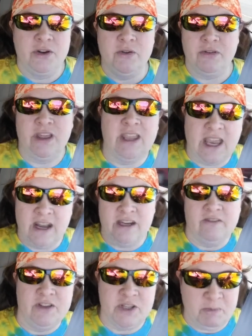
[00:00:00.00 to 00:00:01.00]
you think
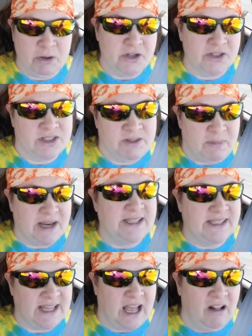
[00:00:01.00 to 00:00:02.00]
any of these purses may
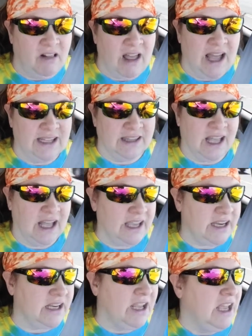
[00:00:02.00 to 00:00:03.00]
sell
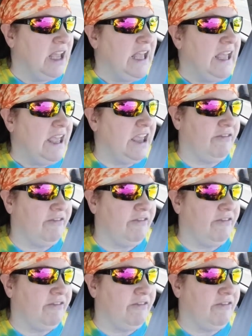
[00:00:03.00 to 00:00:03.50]
online.